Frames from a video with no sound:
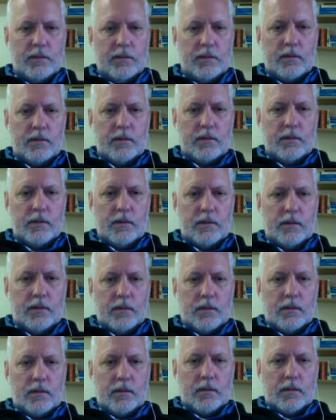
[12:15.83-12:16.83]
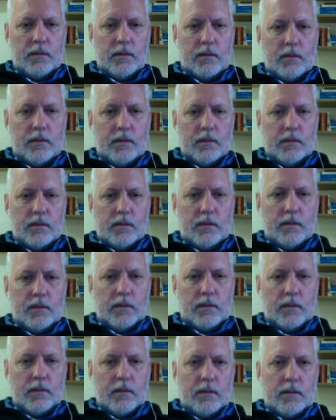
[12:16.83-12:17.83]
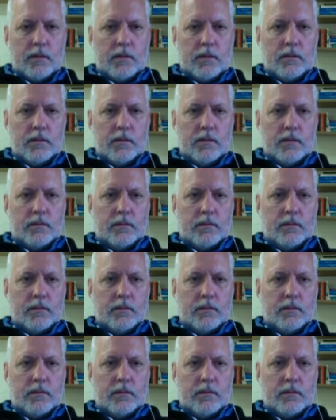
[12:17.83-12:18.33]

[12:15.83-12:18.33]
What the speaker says: Nothing is said.